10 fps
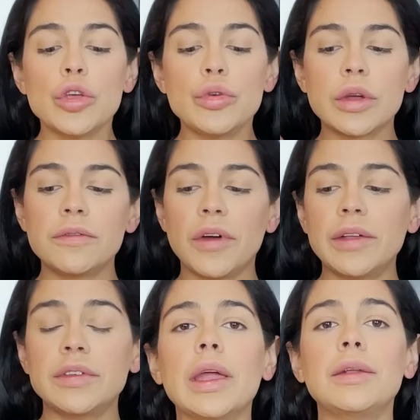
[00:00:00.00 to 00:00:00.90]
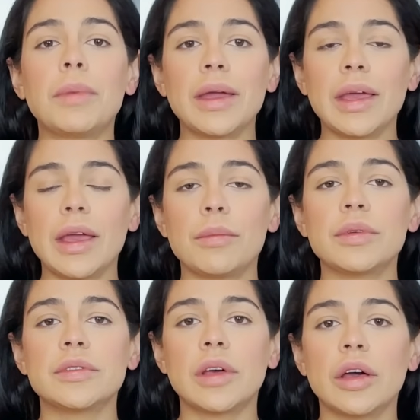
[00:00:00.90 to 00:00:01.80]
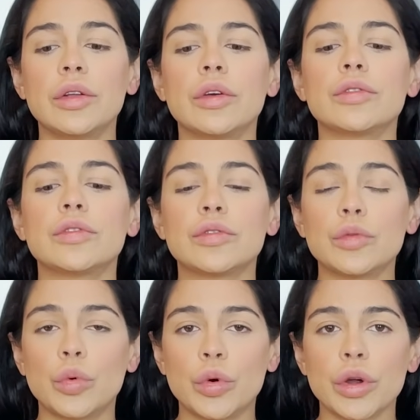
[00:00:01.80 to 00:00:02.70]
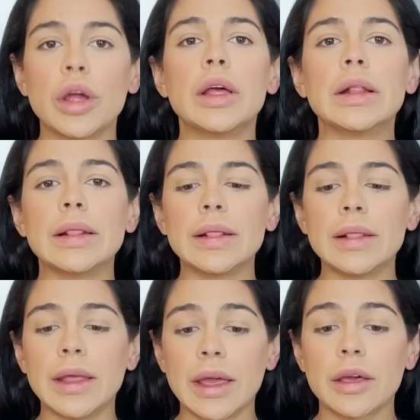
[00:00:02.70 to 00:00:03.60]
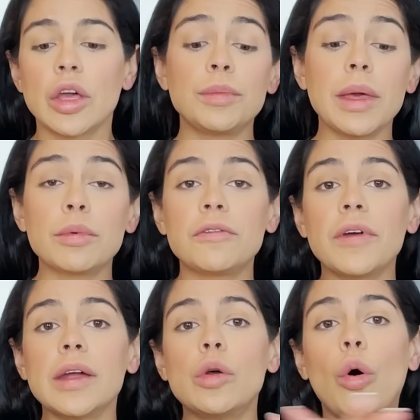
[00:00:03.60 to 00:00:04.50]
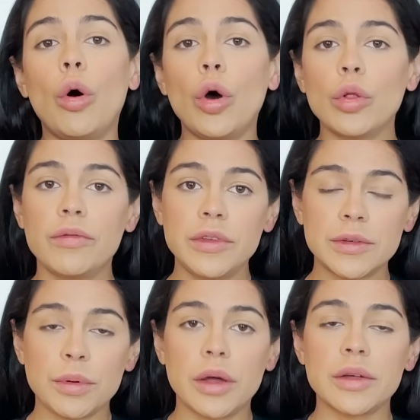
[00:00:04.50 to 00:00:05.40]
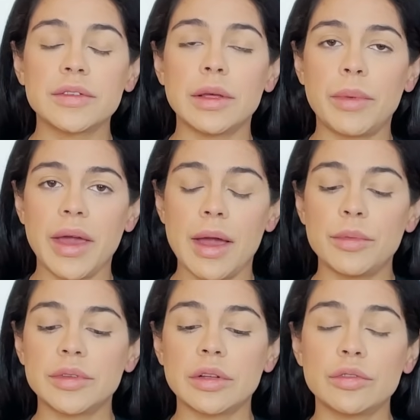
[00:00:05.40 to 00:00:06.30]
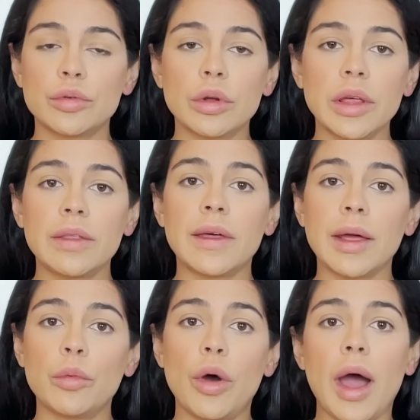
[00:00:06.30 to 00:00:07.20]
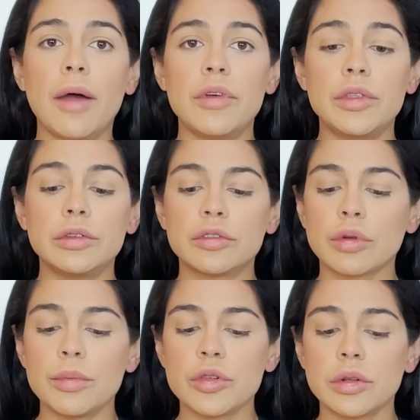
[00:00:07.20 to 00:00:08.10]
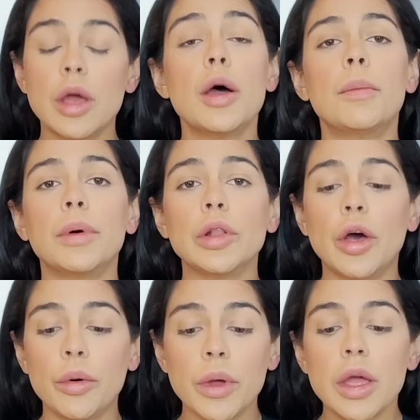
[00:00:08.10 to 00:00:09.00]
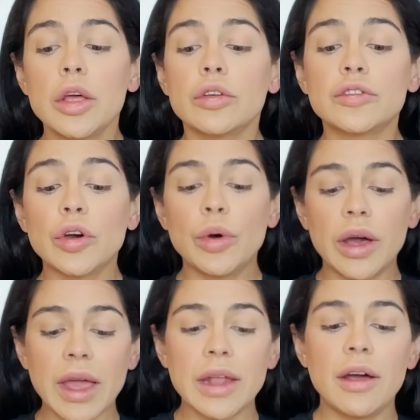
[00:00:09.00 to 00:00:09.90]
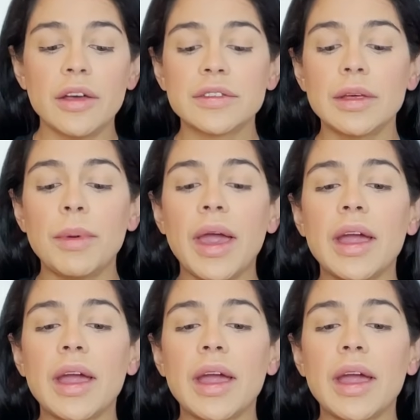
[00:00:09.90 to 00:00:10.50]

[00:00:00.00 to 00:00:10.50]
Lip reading: You can find this in my Amazon store link. You'll be able to find all of these products in my Amazon store link that I will have in the description below. So again, Husky bag